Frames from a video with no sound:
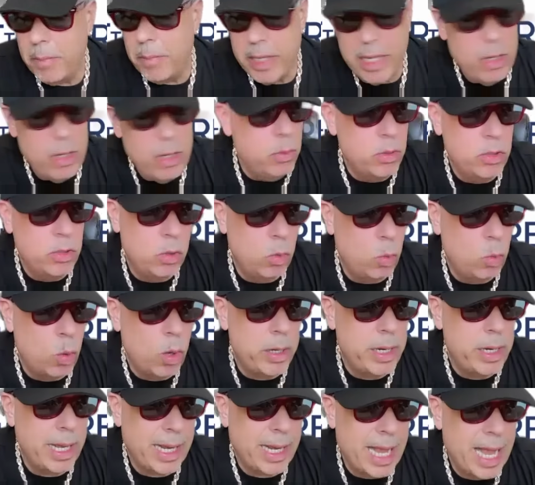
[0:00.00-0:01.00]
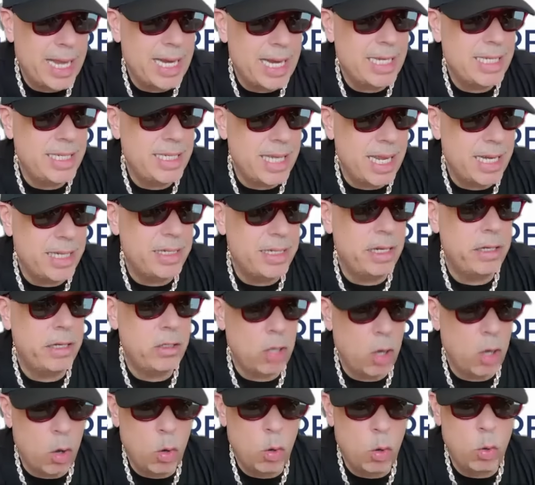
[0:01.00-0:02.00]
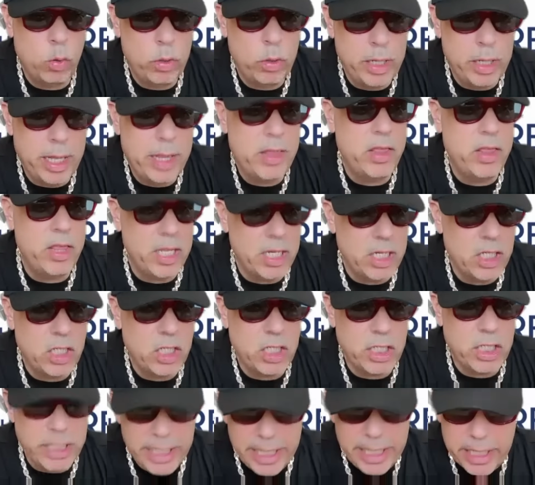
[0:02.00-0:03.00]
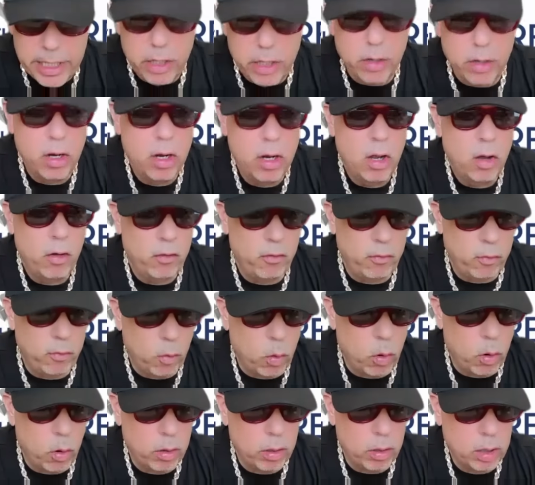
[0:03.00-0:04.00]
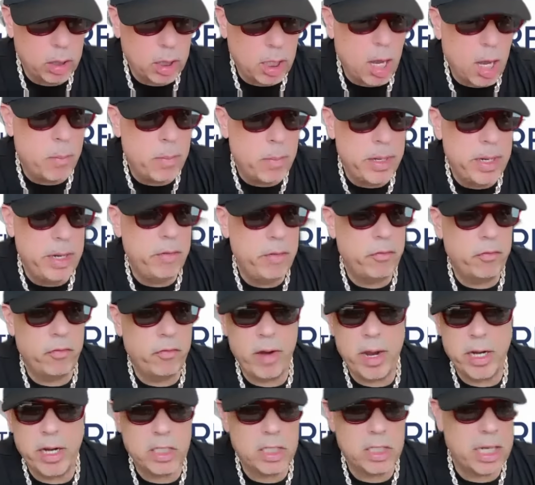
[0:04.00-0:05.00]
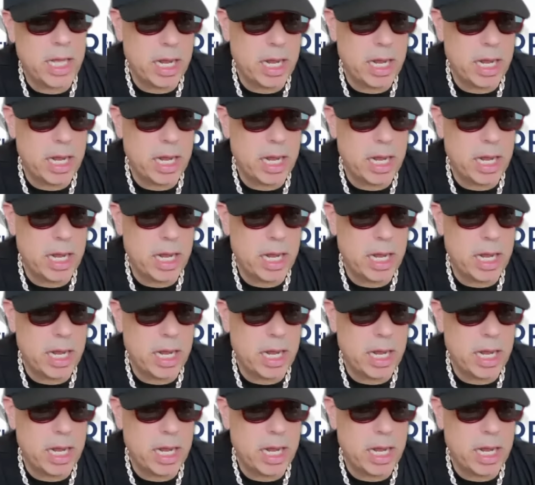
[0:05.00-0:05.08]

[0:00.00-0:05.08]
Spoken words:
He was the one that kind of set the tone this year for coming in fresh.